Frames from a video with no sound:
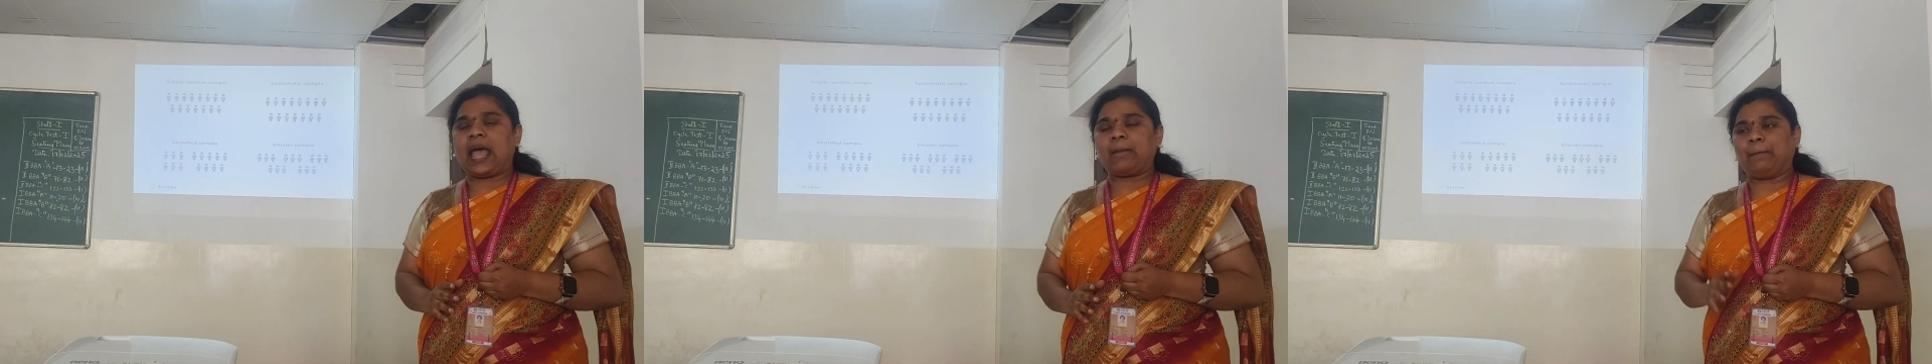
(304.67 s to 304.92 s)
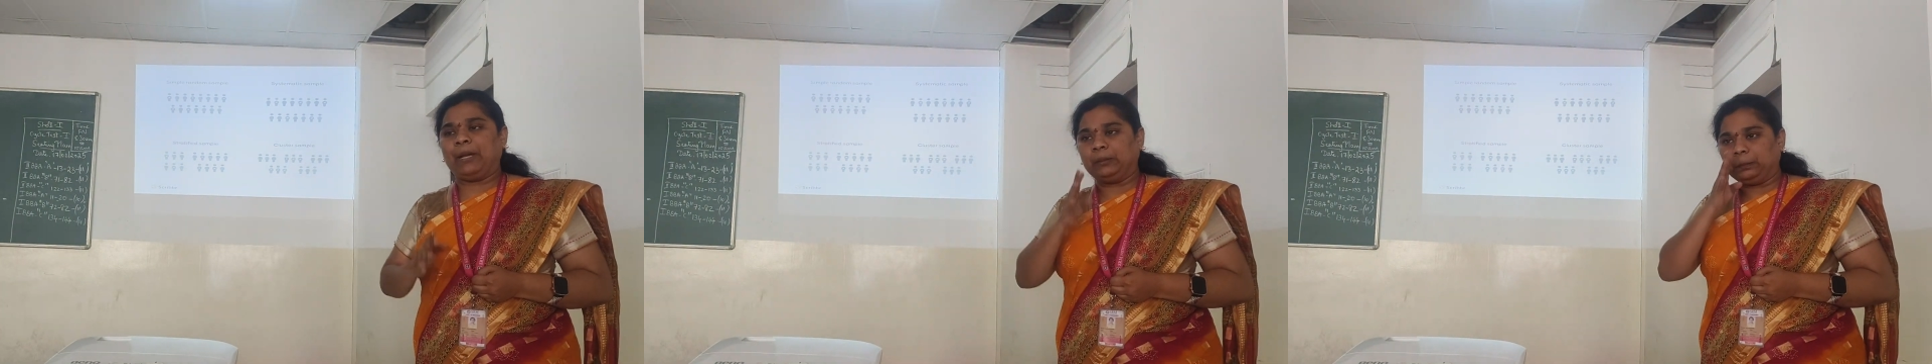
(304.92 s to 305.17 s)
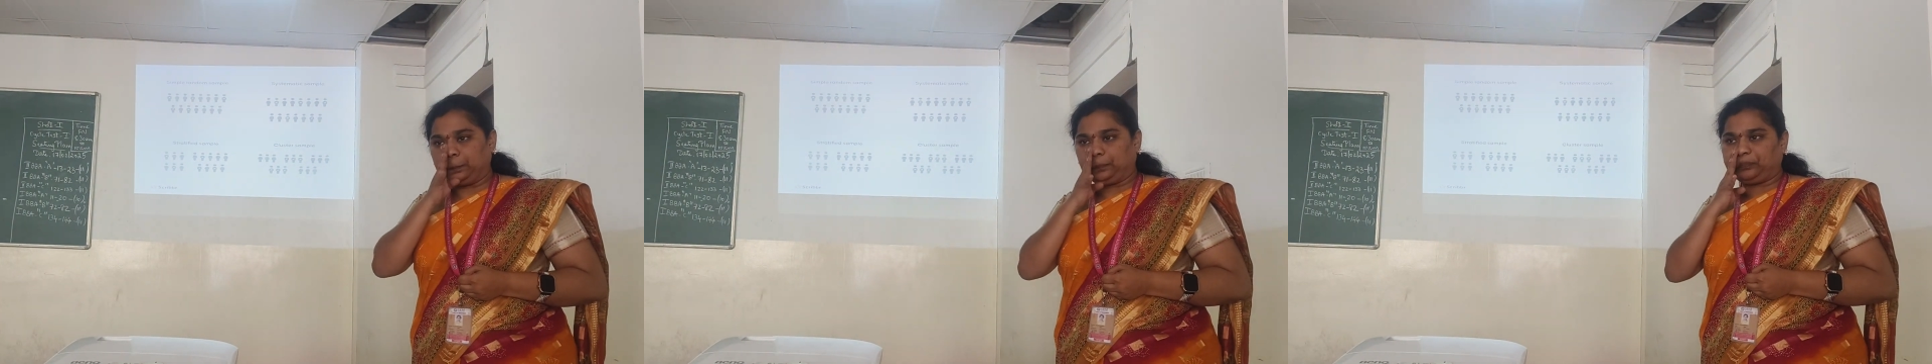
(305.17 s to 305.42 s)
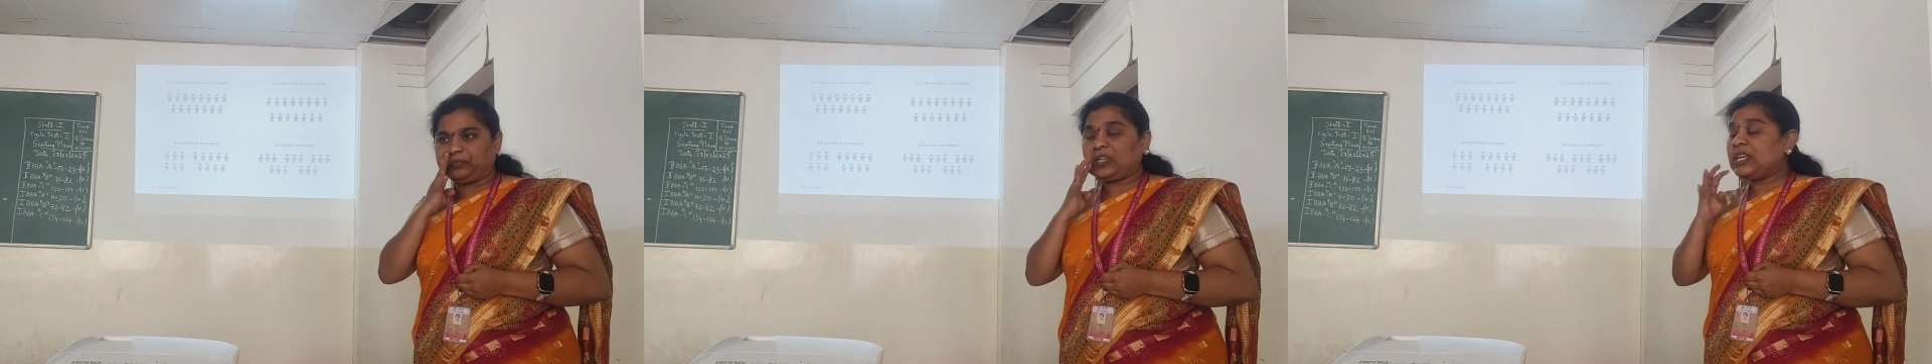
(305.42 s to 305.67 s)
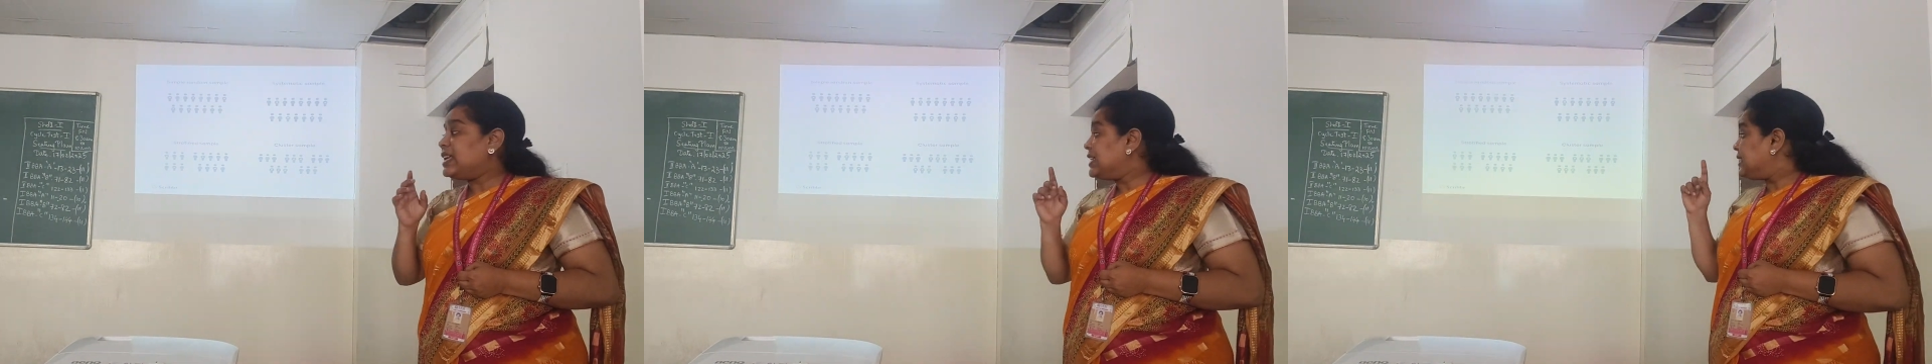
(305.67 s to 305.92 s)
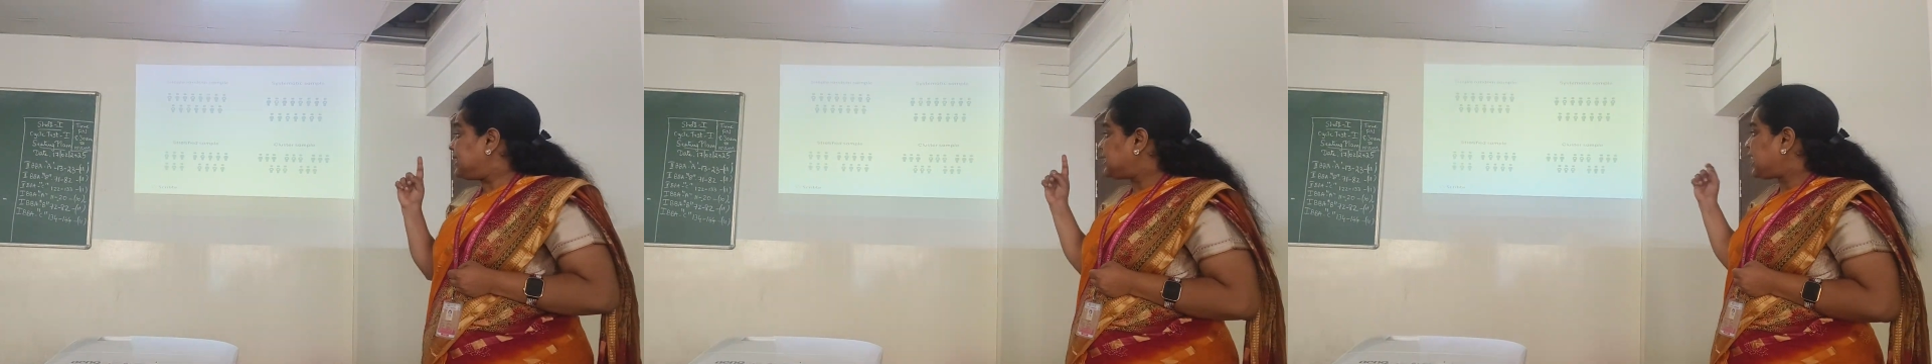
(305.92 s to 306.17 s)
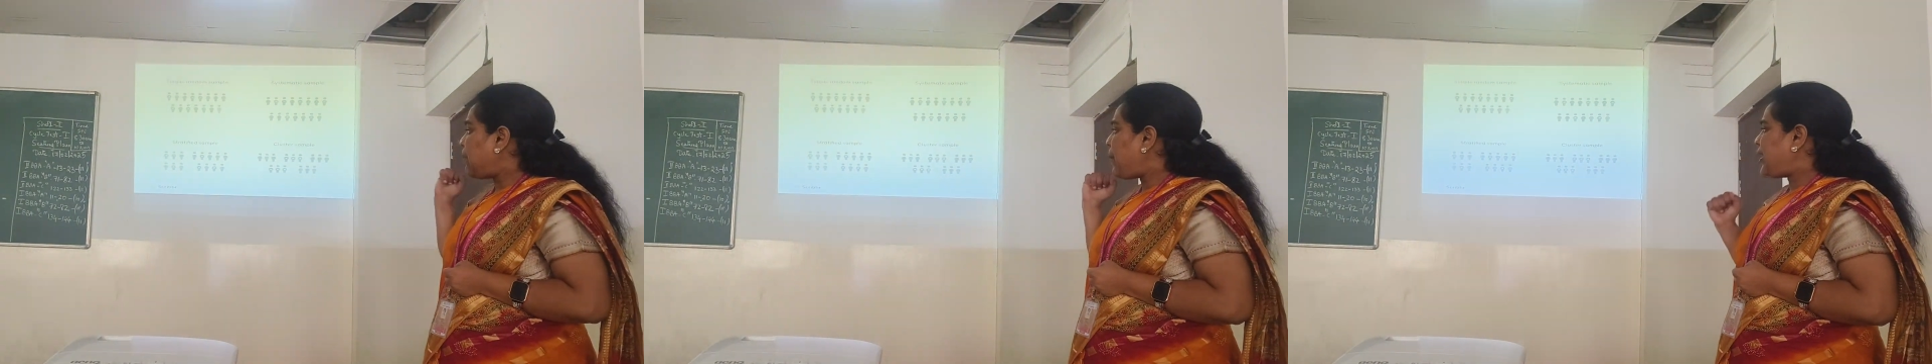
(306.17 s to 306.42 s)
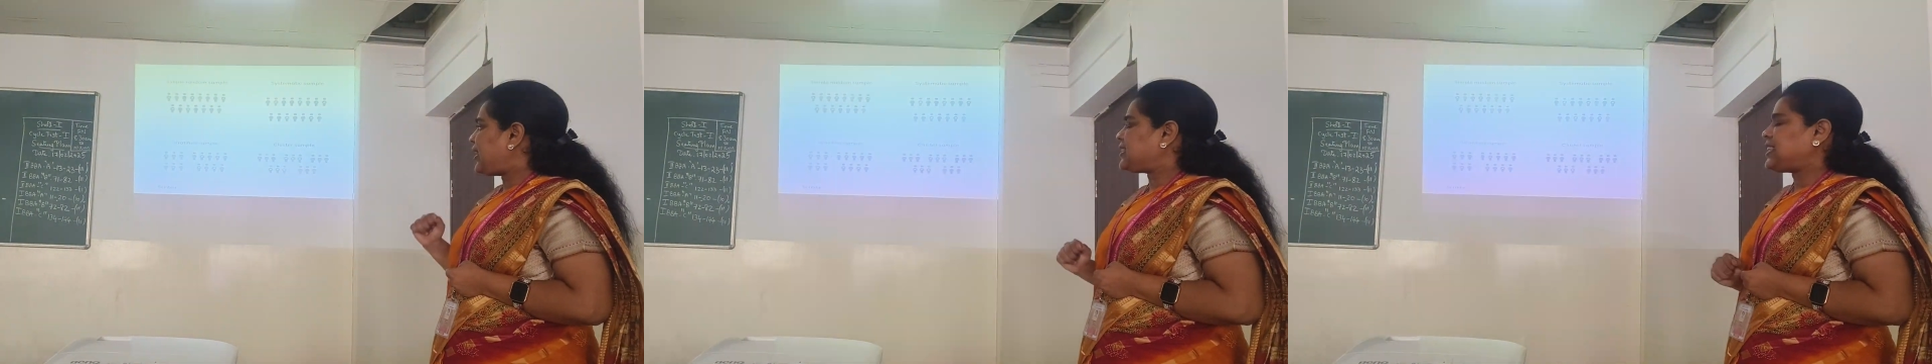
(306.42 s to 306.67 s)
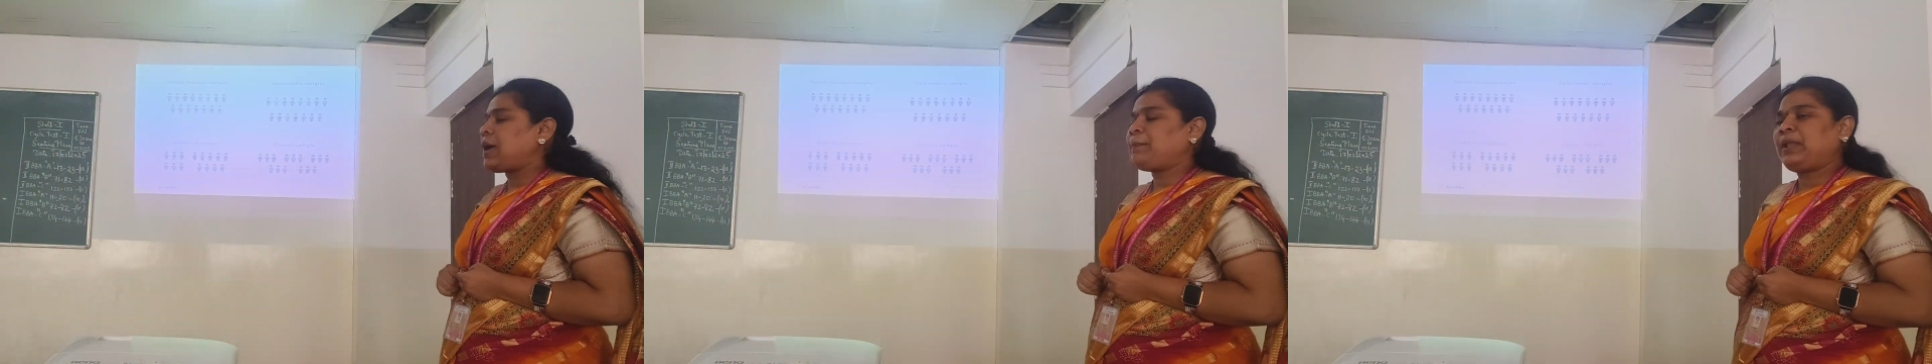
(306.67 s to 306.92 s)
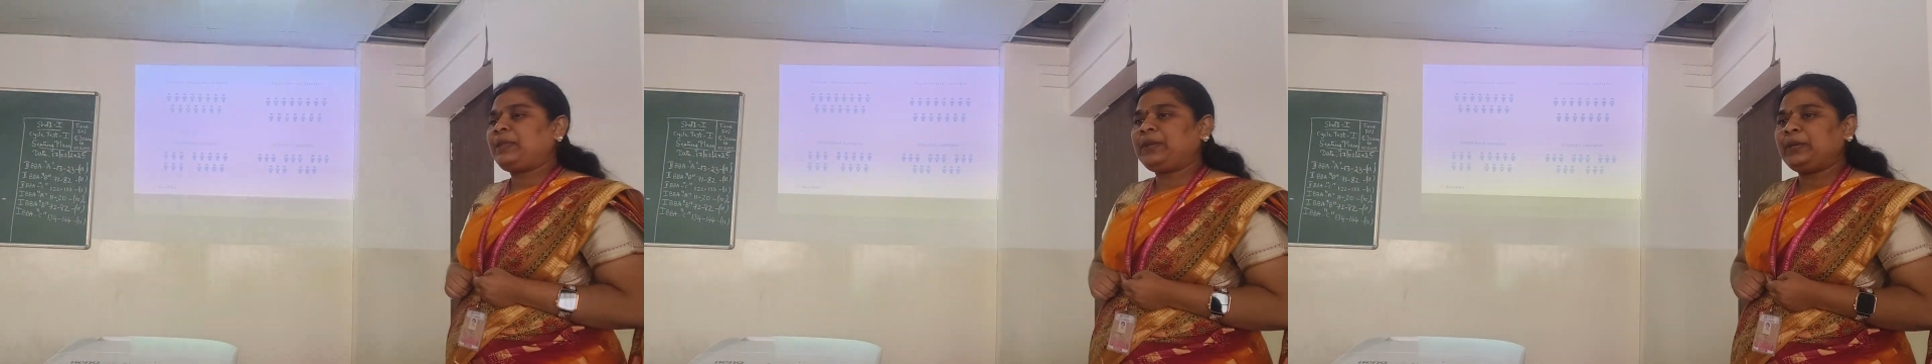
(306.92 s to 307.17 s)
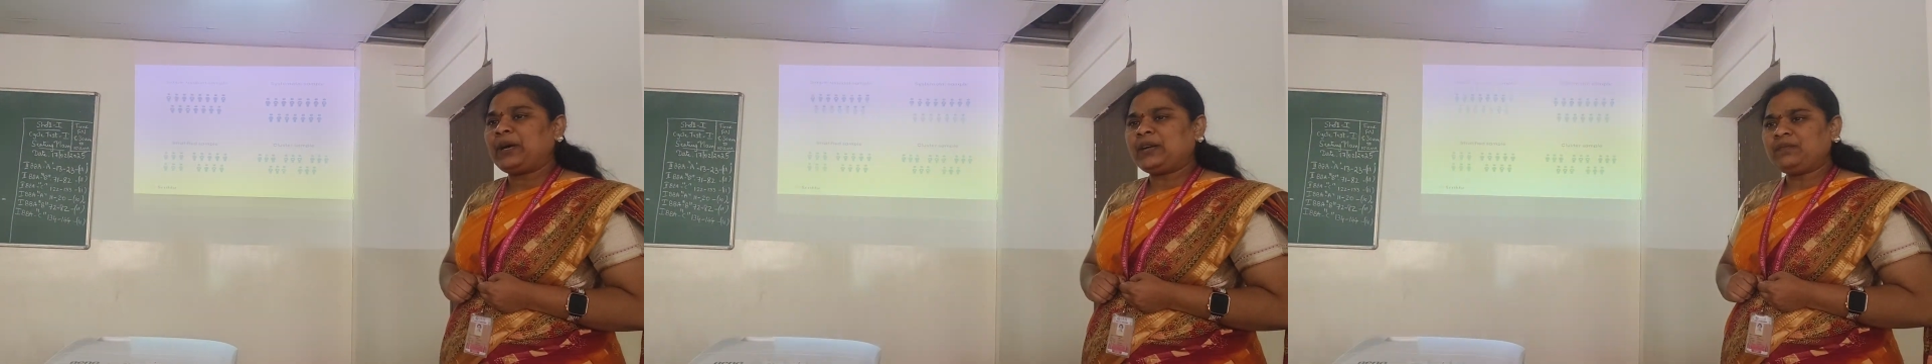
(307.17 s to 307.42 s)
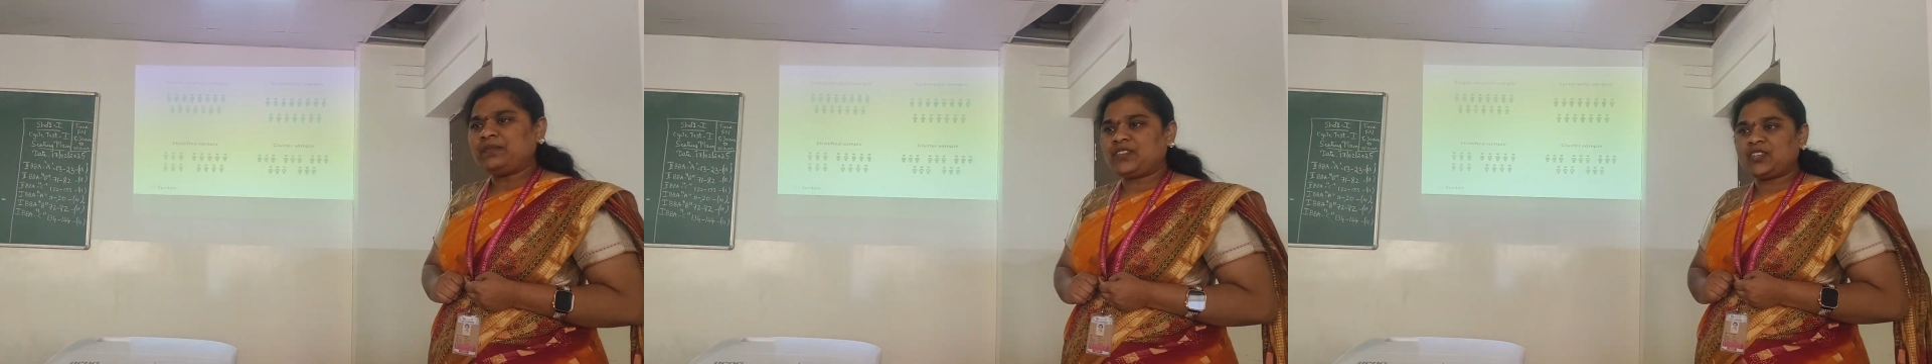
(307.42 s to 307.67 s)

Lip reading: sample. Systematic sample everyone.